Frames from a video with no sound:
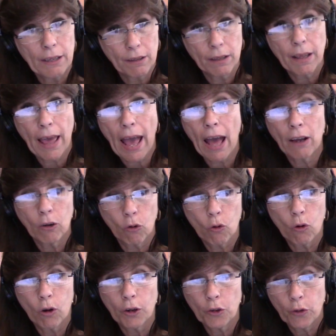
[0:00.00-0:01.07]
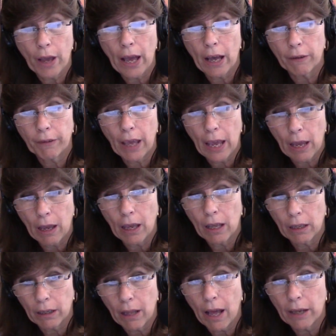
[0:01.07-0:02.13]
Either that, or you have a
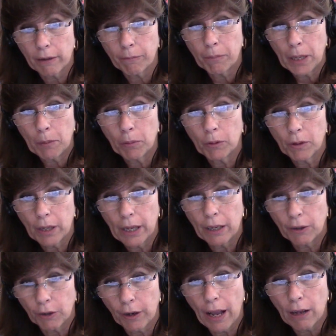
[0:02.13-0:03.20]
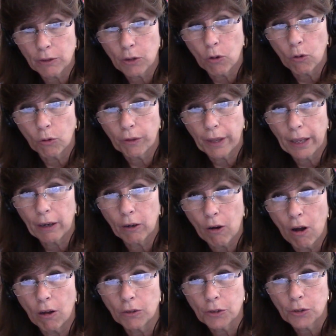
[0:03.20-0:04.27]
lot of people in your household that are
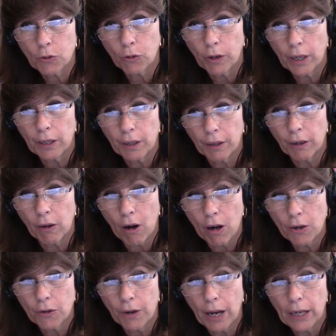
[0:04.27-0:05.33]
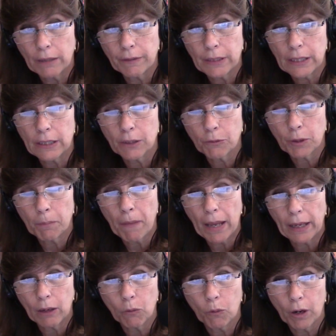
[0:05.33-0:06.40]
all storing to their hard drives. This would
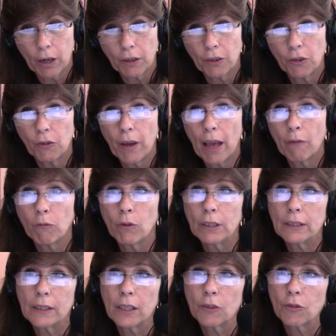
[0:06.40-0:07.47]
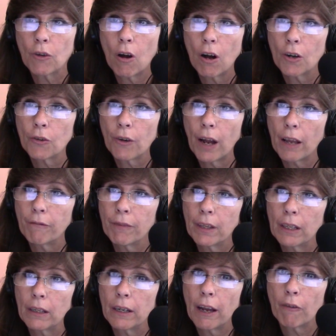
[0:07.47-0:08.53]
make it where you have one central hard drive
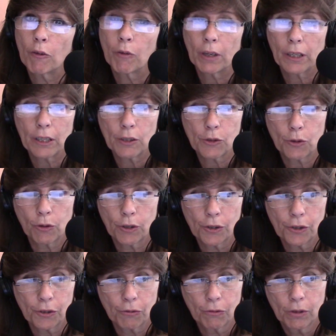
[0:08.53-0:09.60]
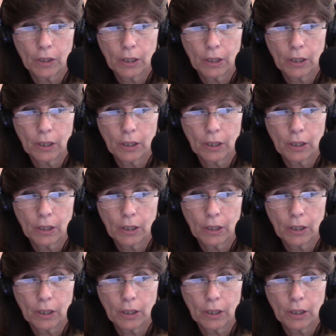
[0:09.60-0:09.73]
that everyone can store to,